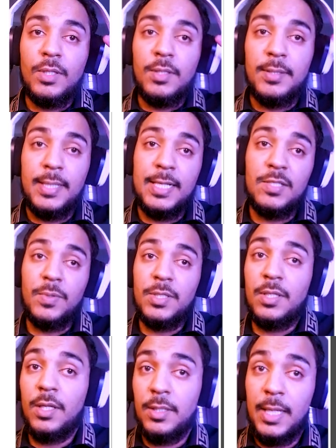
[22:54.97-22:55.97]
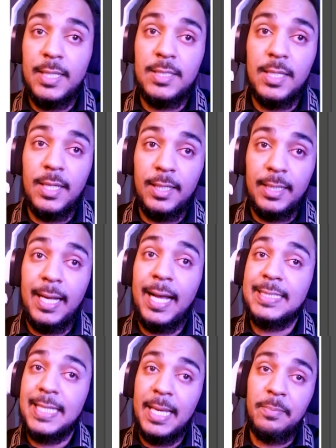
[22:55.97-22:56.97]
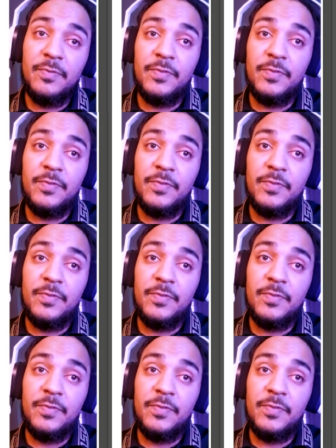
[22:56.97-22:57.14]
that's the type of